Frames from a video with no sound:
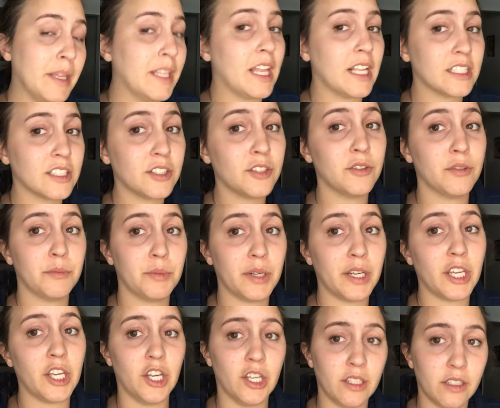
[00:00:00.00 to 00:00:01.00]
I mean, that's doing
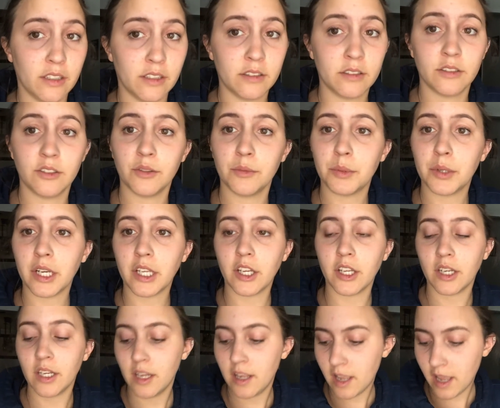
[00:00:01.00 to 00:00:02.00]
pretty good. Doing pretty
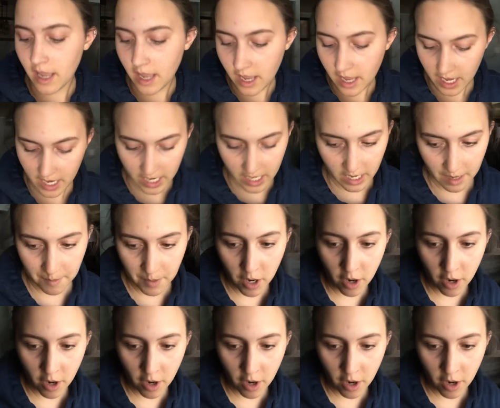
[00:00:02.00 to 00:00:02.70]
good. And I'm